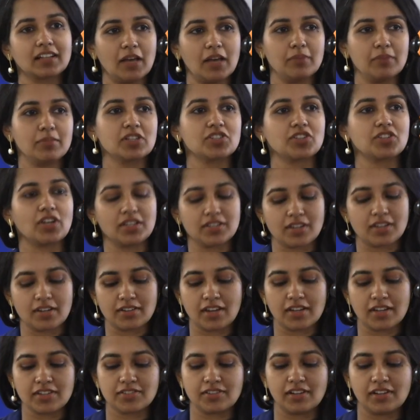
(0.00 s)
climate change
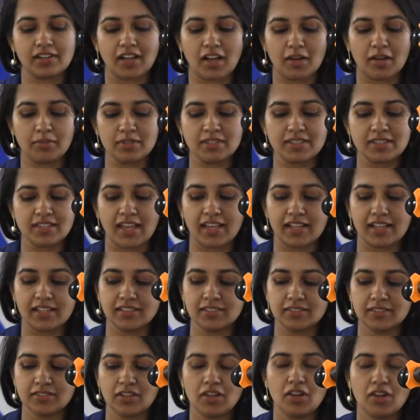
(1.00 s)
and terrestrial carbon
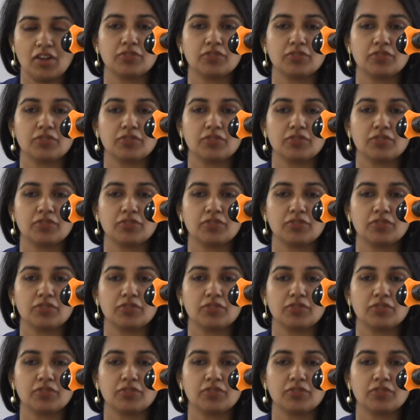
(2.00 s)
cycle